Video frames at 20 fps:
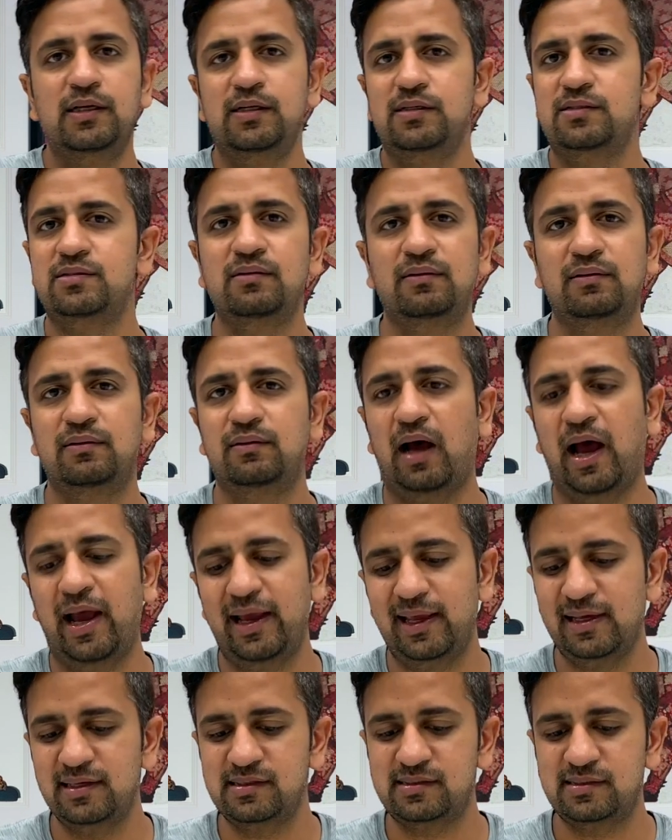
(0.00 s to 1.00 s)
So I
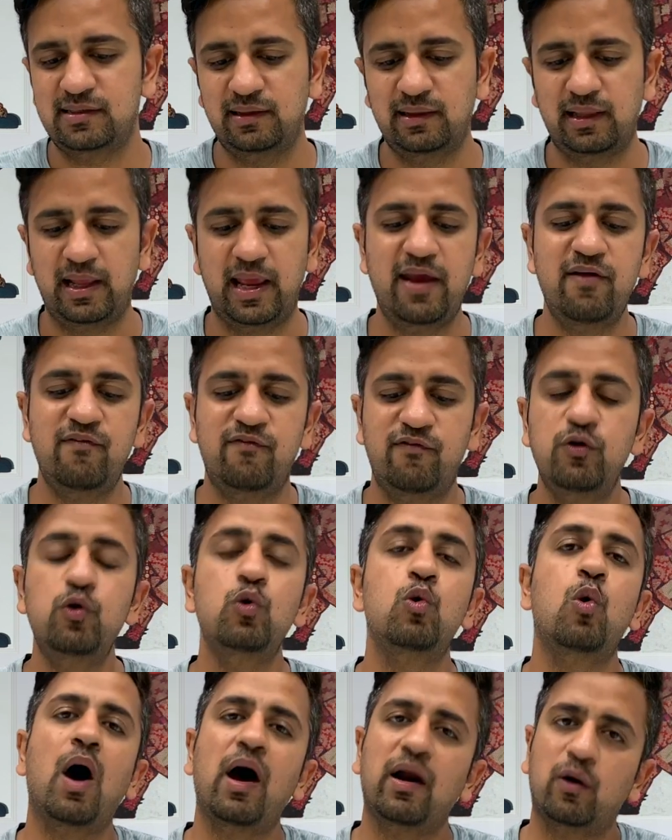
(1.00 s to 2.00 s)
guess if
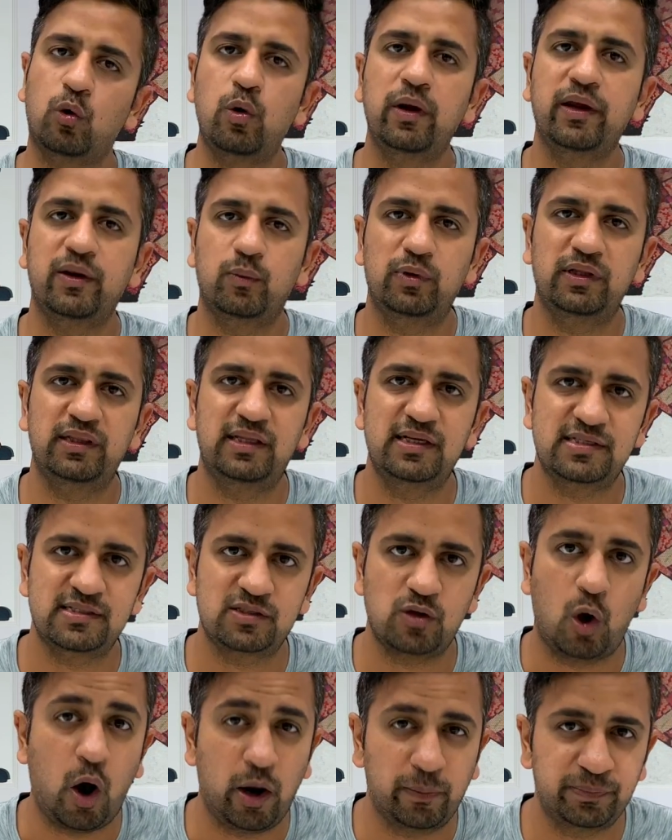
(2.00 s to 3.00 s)
you are going with
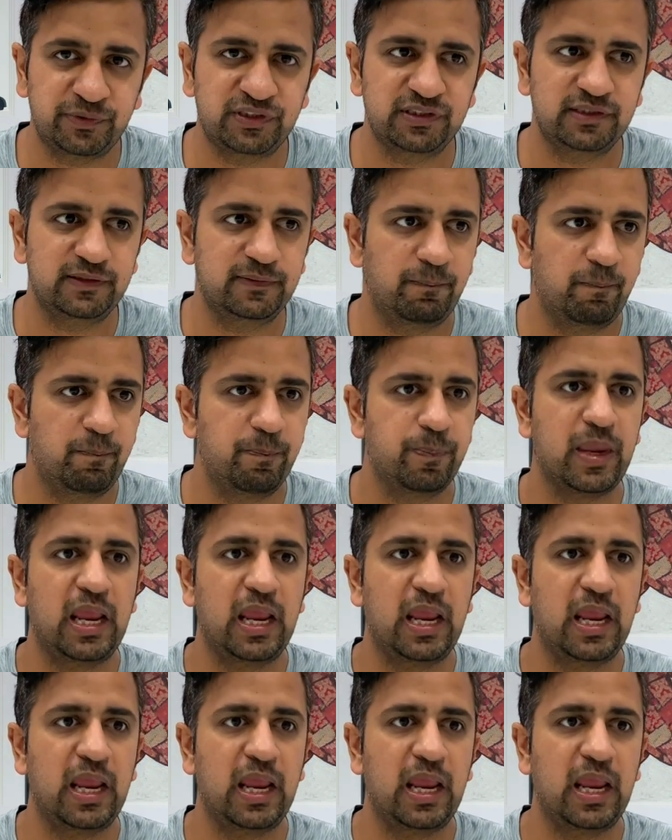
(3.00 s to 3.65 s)
this option,